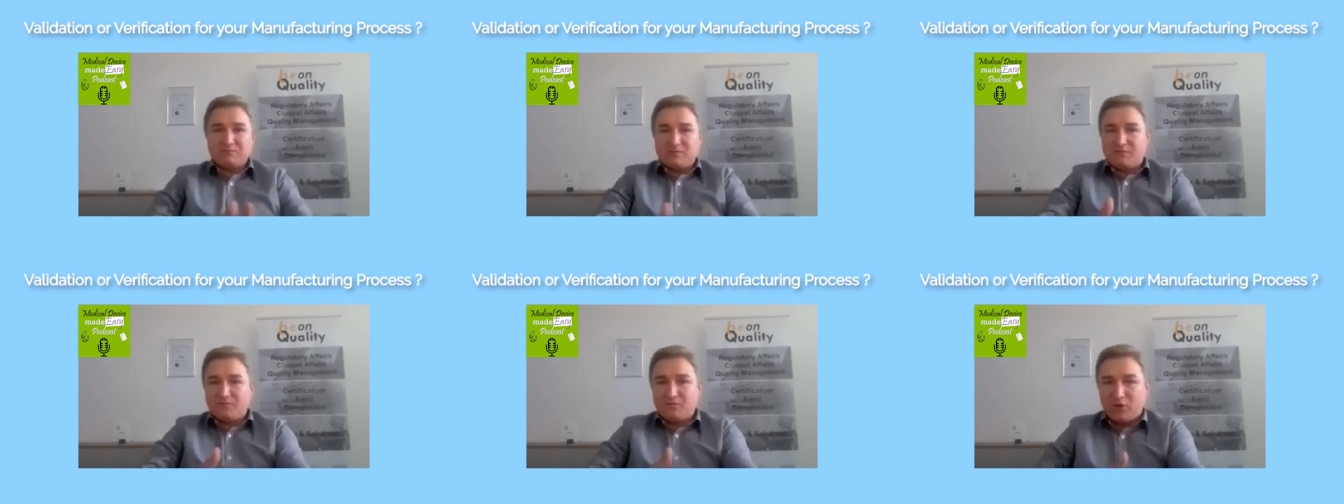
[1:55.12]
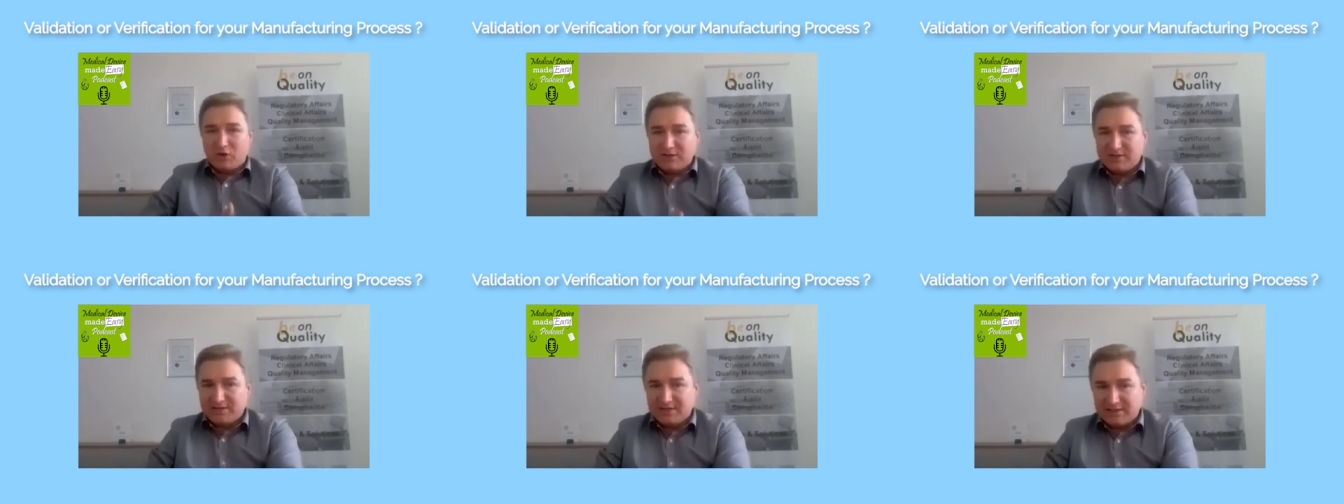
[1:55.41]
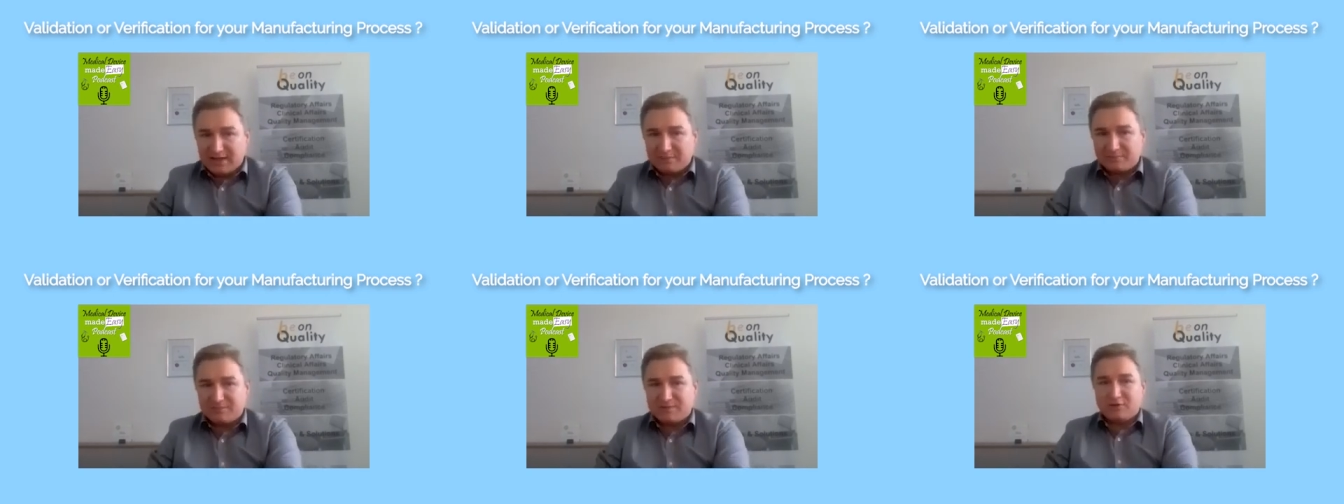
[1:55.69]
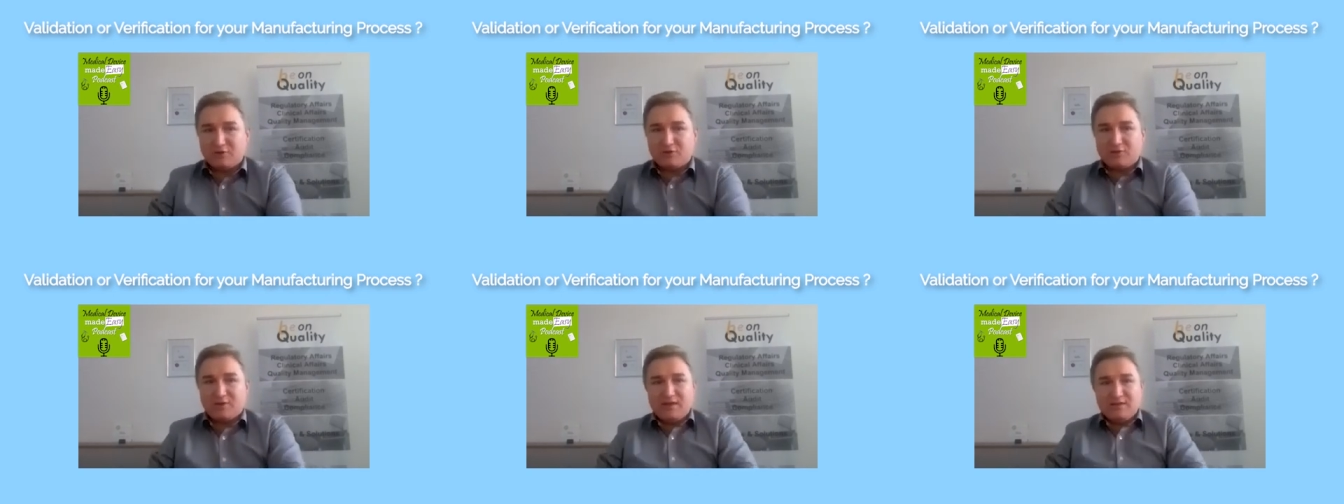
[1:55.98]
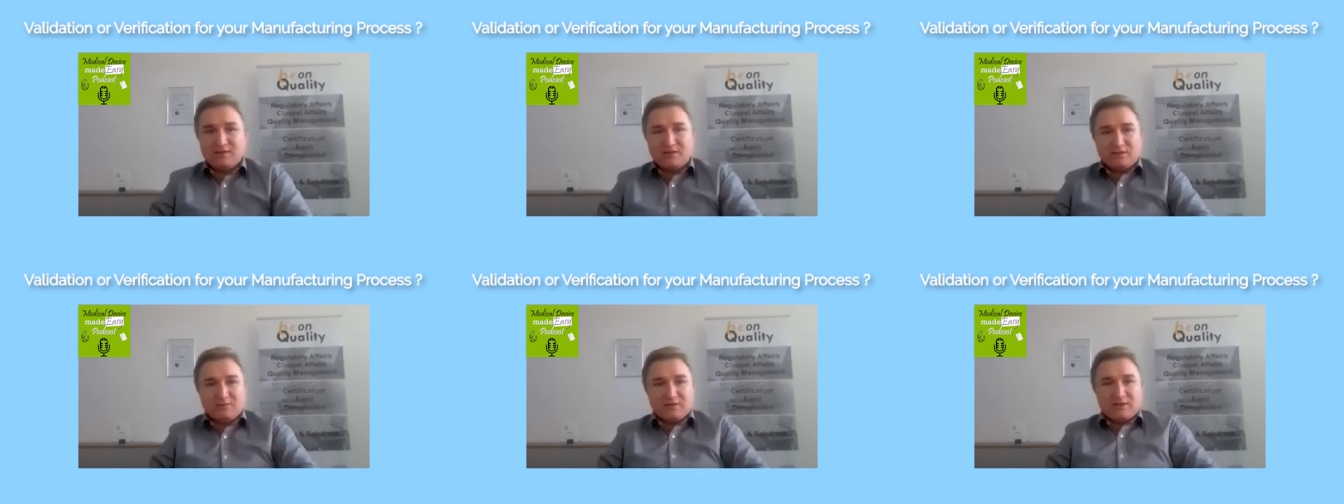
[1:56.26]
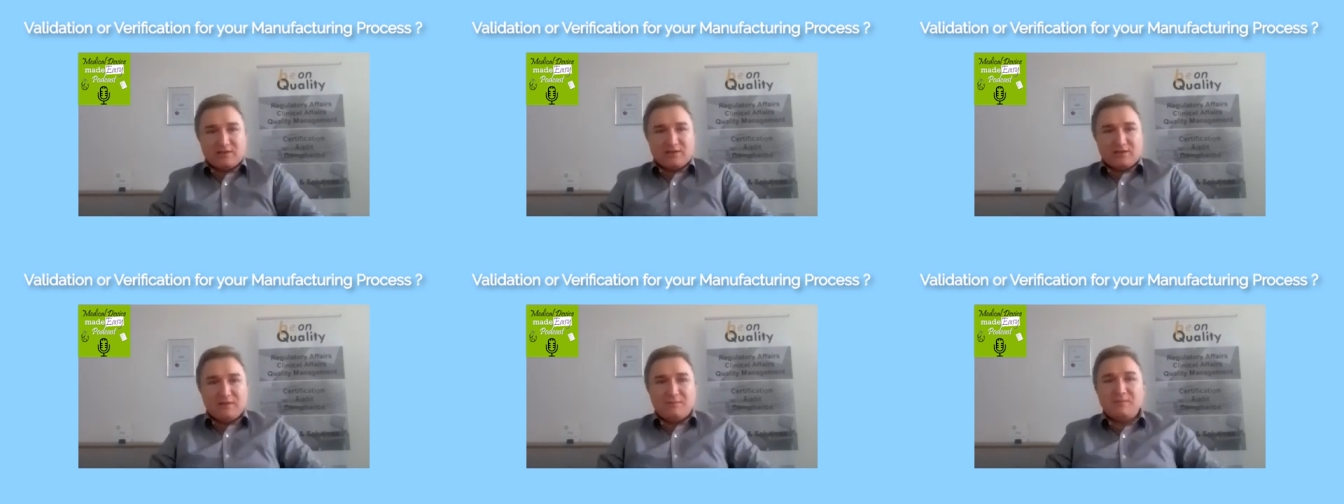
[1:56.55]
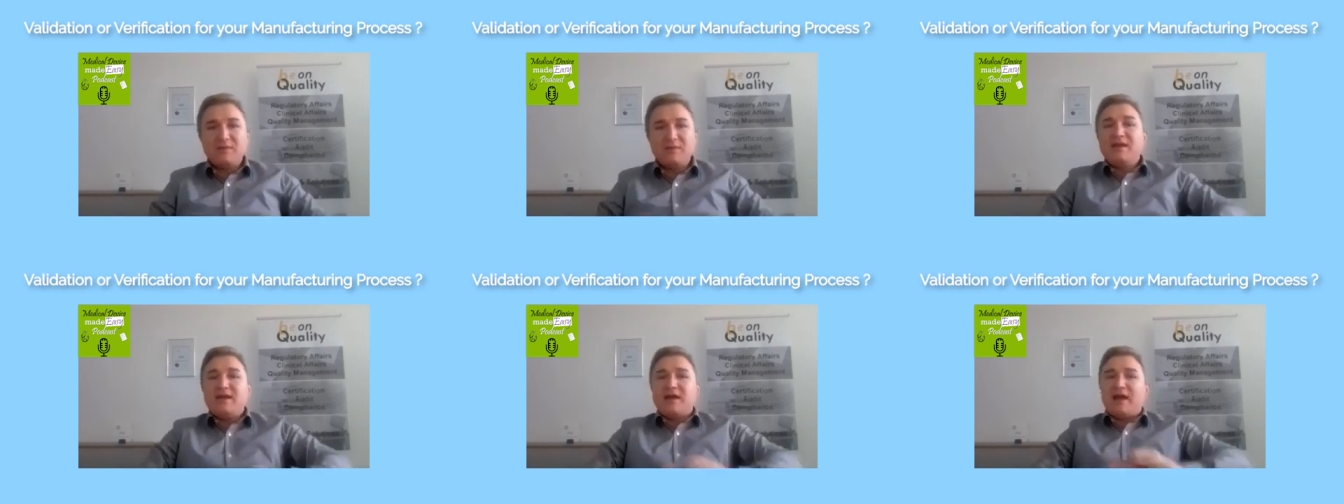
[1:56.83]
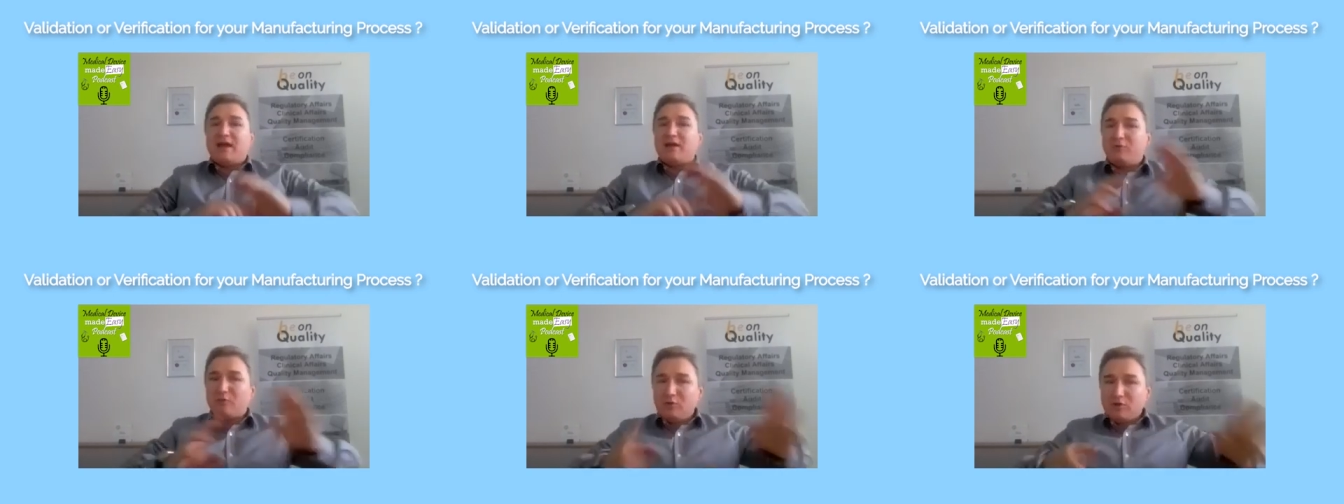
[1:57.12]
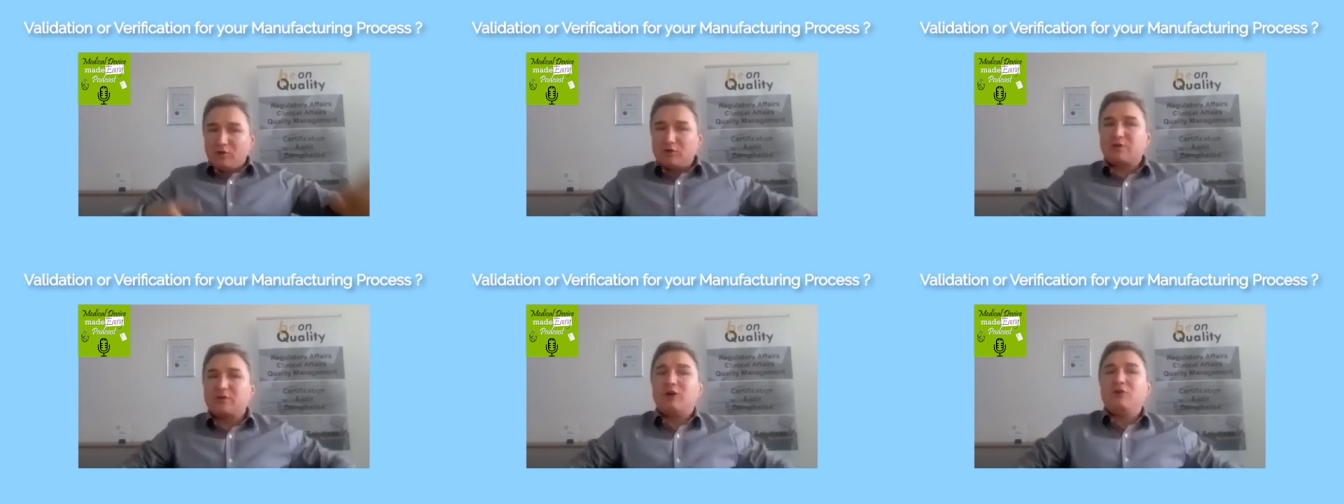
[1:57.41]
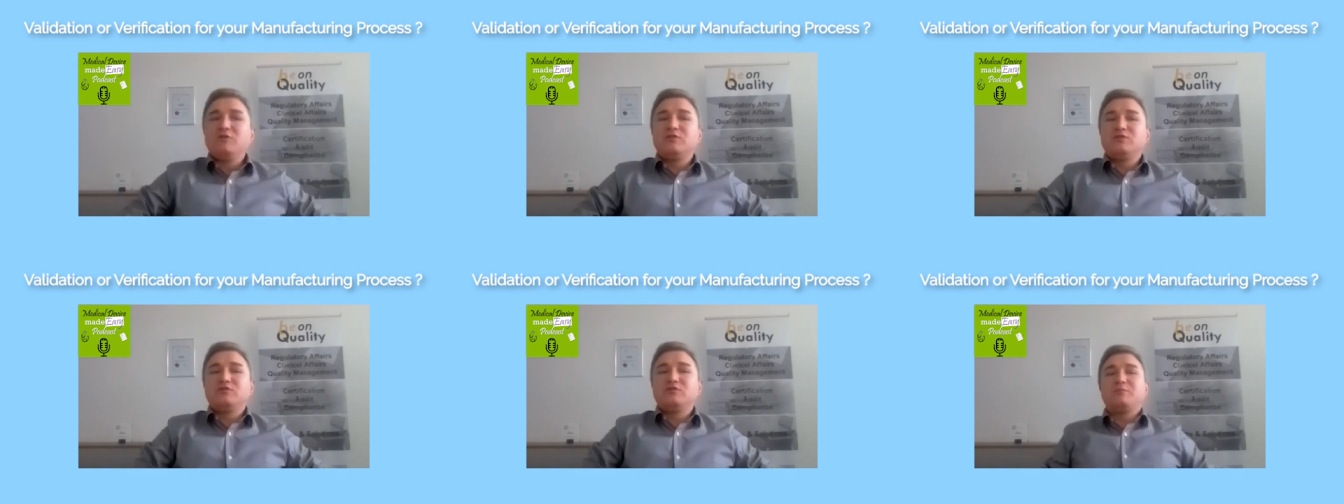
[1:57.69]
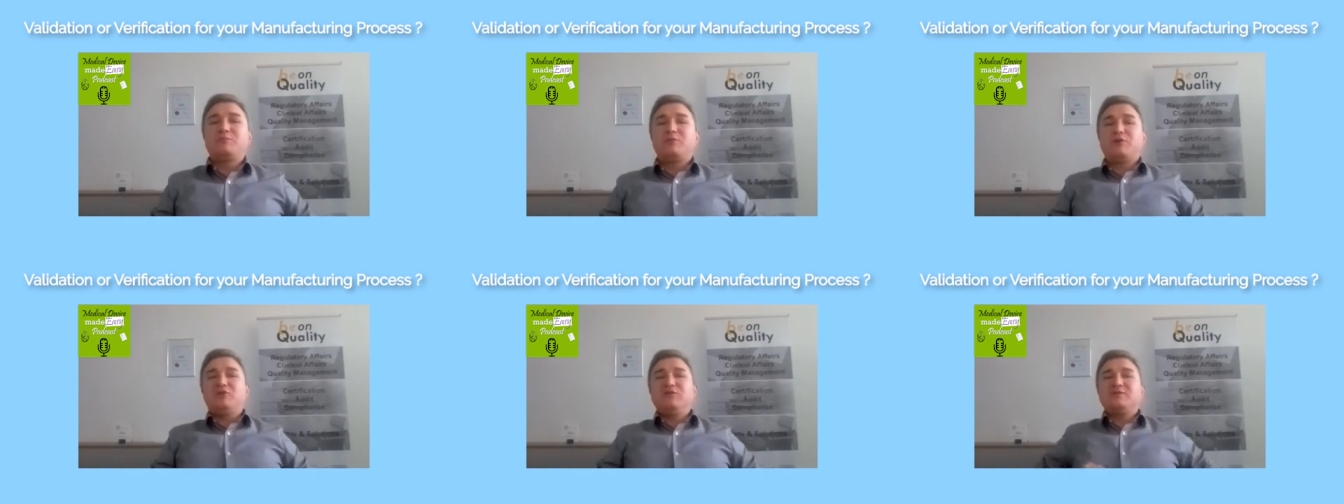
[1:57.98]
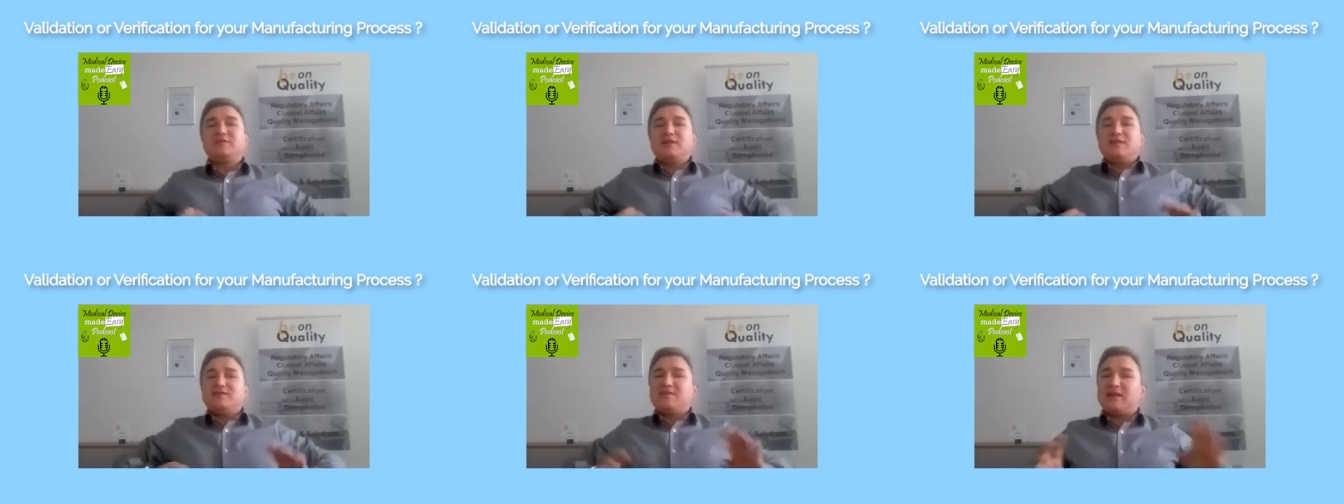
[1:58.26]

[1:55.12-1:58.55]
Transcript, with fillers: First attempt, okay? Da, da, da, da. I will go through the process.